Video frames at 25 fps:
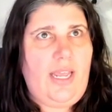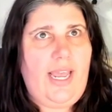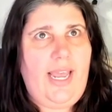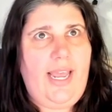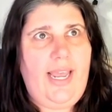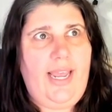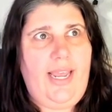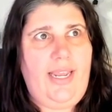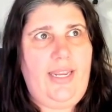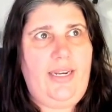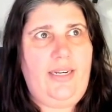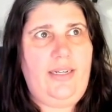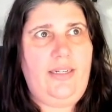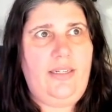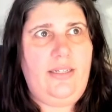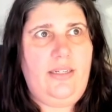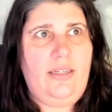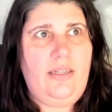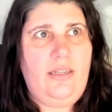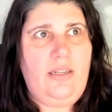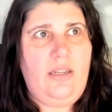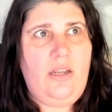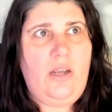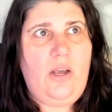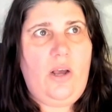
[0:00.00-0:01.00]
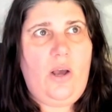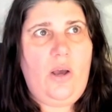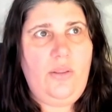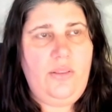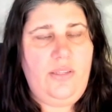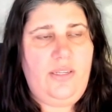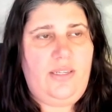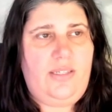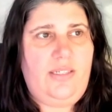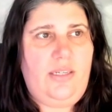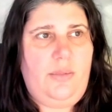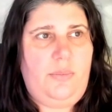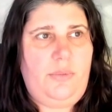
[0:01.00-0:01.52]
And on
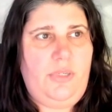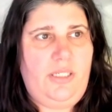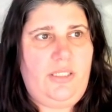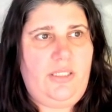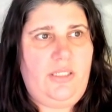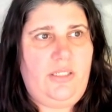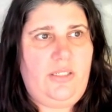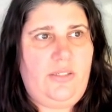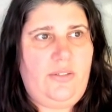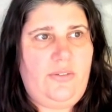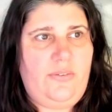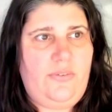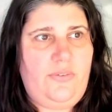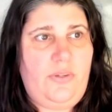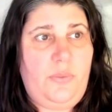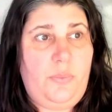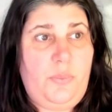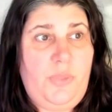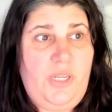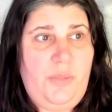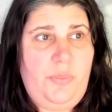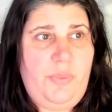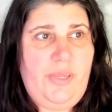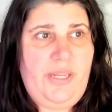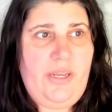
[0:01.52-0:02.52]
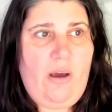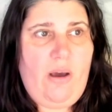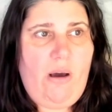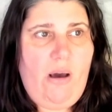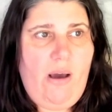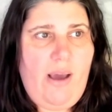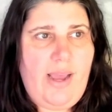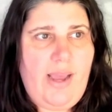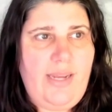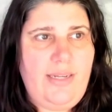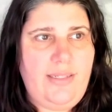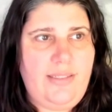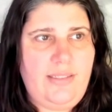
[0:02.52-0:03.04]
the subject of
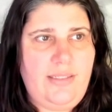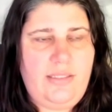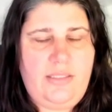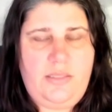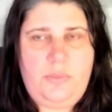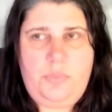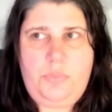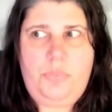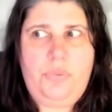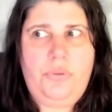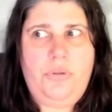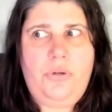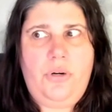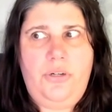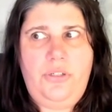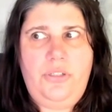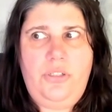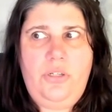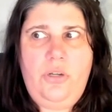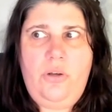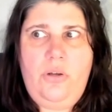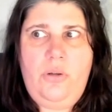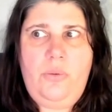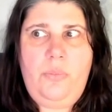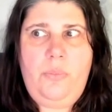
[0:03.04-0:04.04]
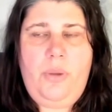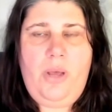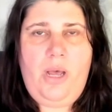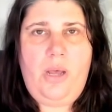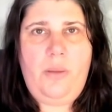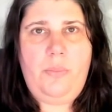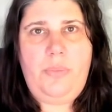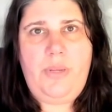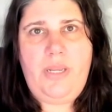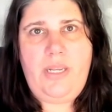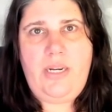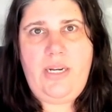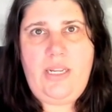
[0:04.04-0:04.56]
PPIs, is proton
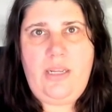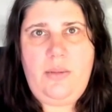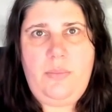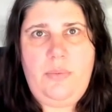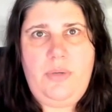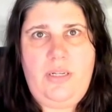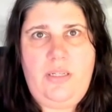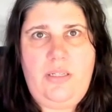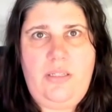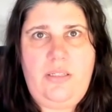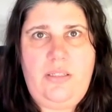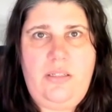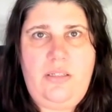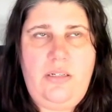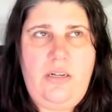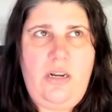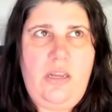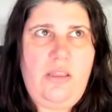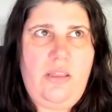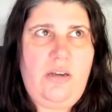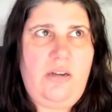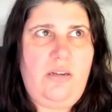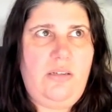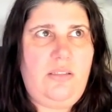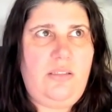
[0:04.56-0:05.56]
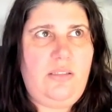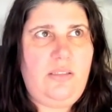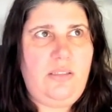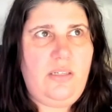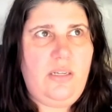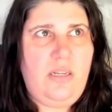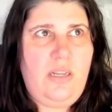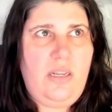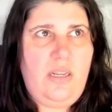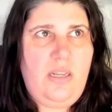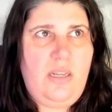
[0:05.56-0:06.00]
pump inhibitors, you know, those